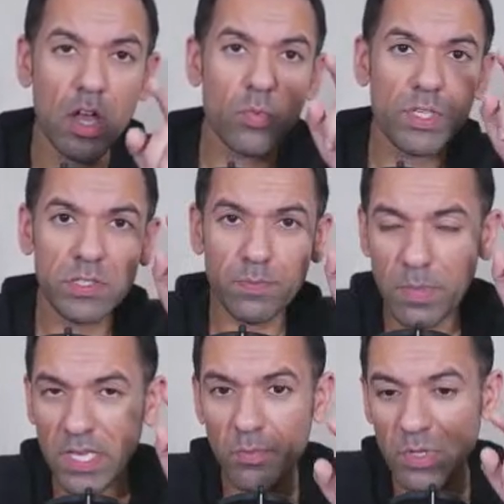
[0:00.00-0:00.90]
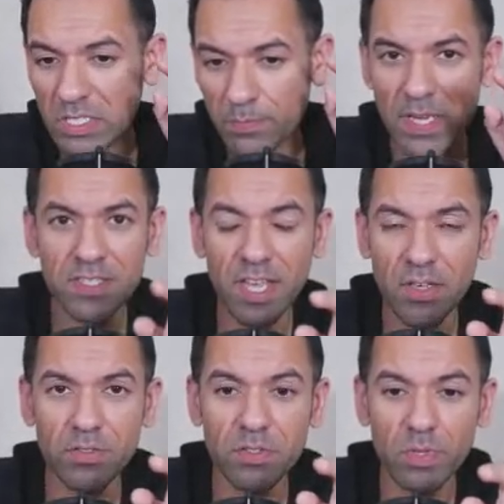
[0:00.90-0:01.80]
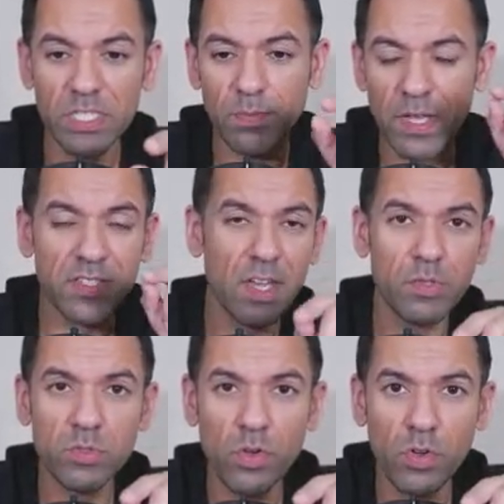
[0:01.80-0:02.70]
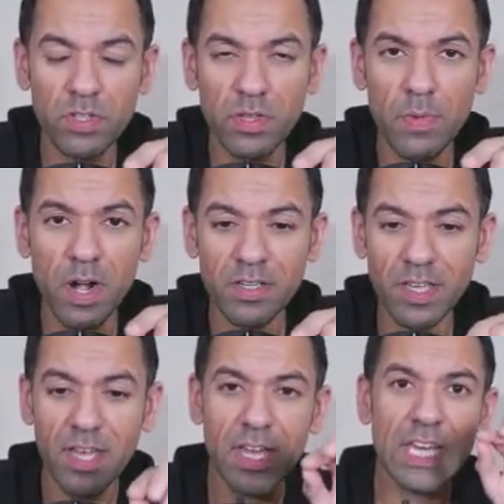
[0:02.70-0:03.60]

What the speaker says: We spit it out. We spit out what's going on in the market.